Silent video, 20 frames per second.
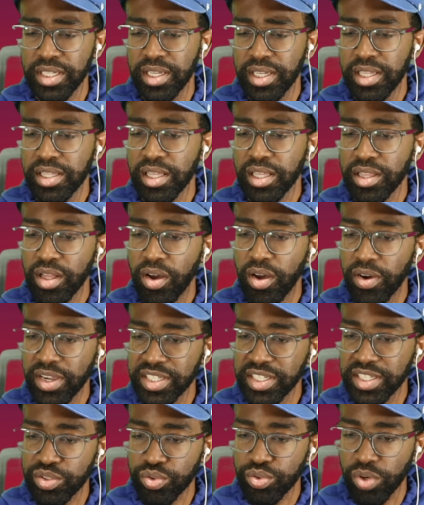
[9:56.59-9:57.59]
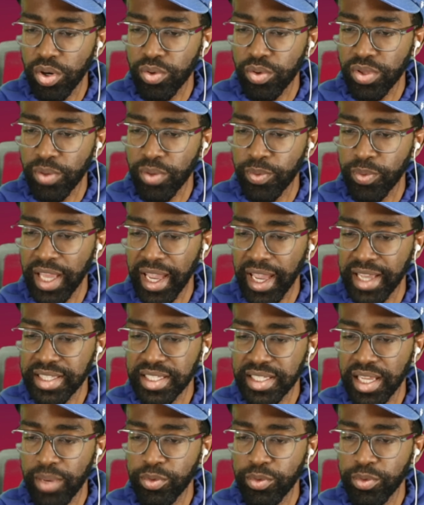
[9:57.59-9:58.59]
The longest throw that we had today
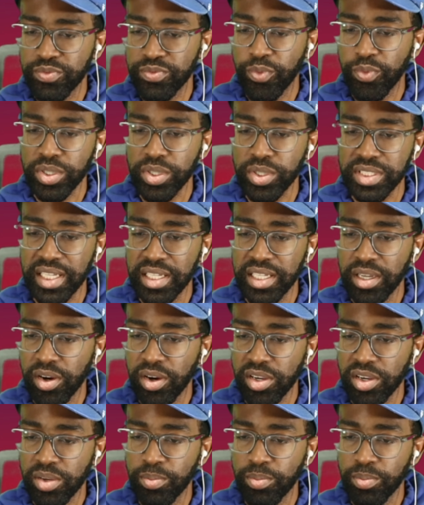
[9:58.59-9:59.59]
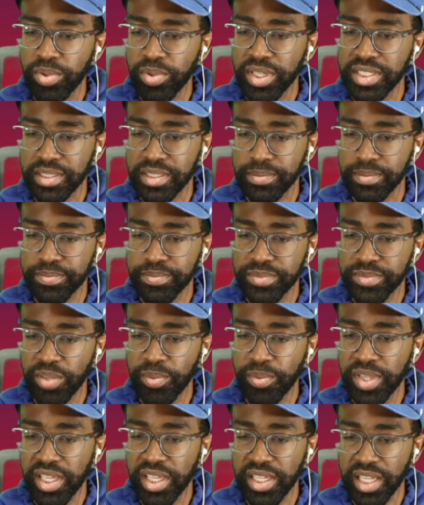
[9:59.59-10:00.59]
was 14 yard completion to
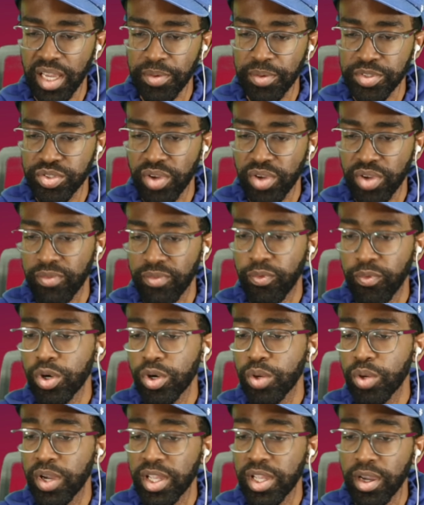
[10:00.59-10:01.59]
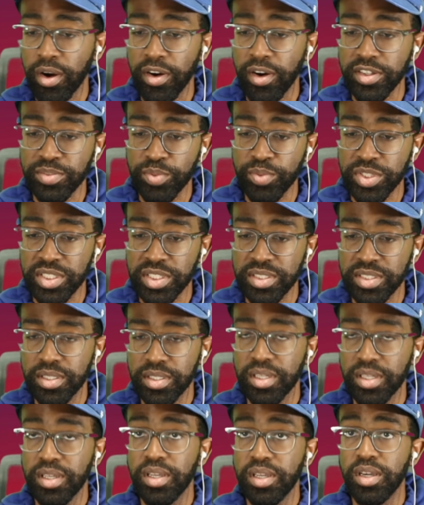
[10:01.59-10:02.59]
Malik Nabers, who had 41 yards, which is
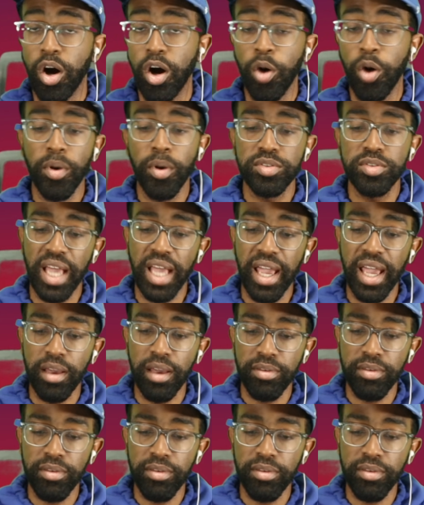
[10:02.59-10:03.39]
almost half